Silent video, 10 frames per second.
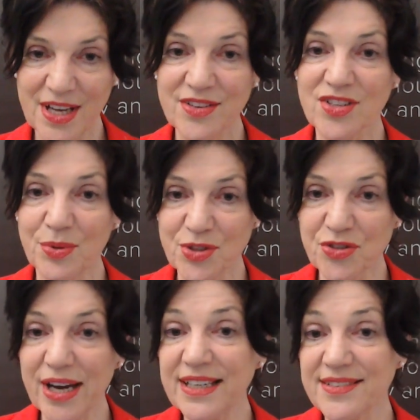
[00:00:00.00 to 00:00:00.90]
So
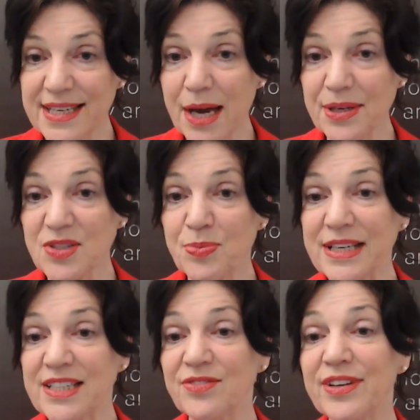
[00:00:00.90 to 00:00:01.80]
Australians now expect
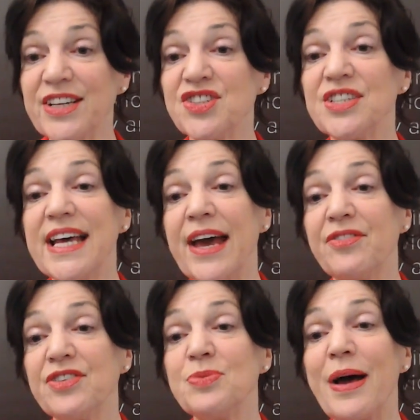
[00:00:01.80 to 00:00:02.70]
inflation to
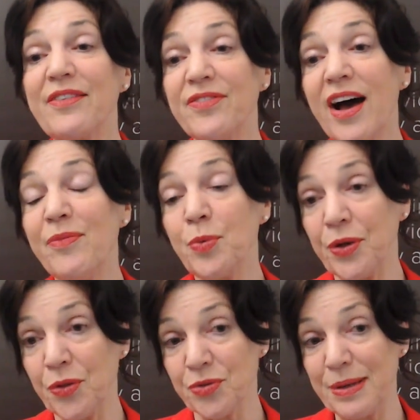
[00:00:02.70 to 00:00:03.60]
average about
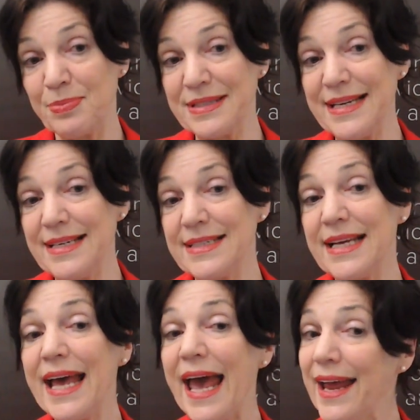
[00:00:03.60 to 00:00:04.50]
5.3%
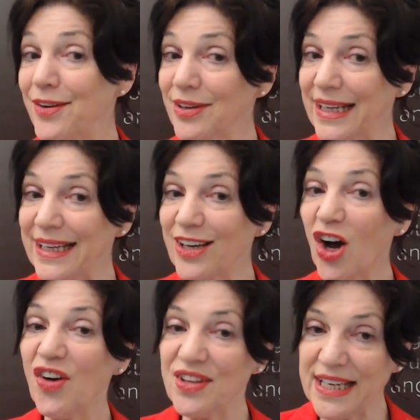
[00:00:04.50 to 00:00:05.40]
annually
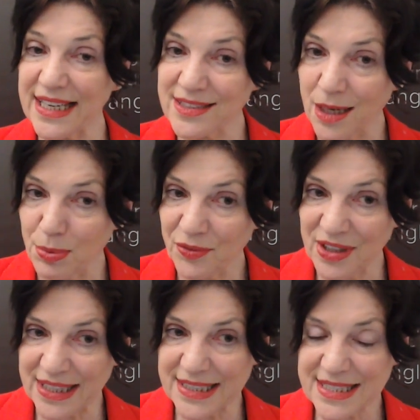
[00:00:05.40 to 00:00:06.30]
over the next couple of
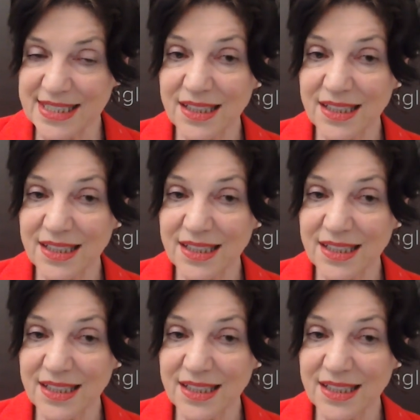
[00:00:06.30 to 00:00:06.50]
years.